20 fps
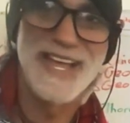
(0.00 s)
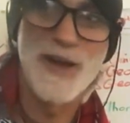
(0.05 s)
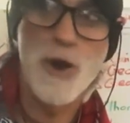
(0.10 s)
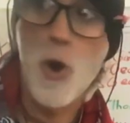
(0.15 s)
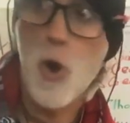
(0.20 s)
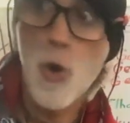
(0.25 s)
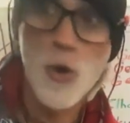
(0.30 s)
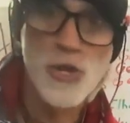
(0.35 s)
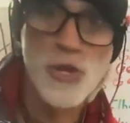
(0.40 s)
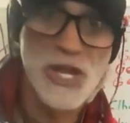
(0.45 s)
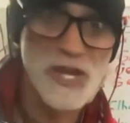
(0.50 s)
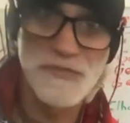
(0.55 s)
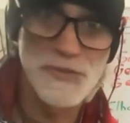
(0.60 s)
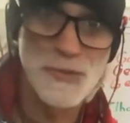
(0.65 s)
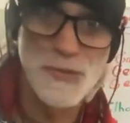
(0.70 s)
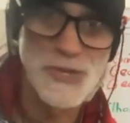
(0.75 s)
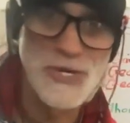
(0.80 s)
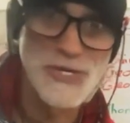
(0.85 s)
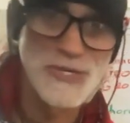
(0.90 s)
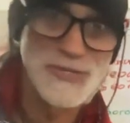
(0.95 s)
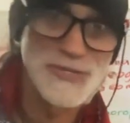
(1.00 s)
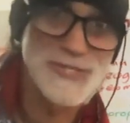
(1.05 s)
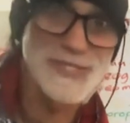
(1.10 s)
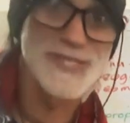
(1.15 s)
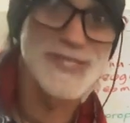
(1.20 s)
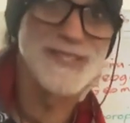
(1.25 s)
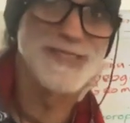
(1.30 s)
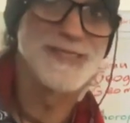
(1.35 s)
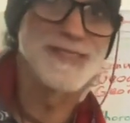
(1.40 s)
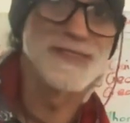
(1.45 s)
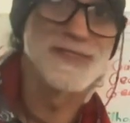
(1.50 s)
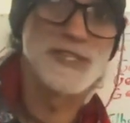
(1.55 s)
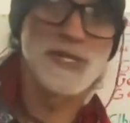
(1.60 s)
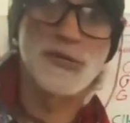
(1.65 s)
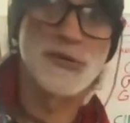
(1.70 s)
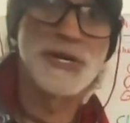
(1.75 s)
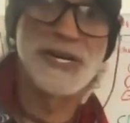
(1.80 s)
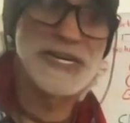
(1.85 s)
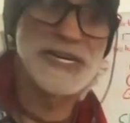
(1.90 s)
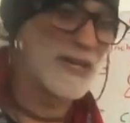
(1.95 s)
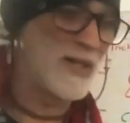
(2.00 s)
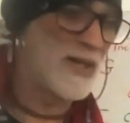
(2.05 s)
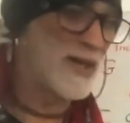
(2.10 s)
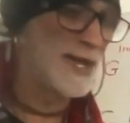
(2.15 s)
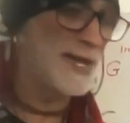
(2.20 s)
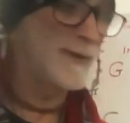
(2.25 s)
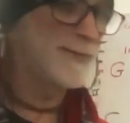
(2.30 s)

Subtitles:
all over the world, the green lion.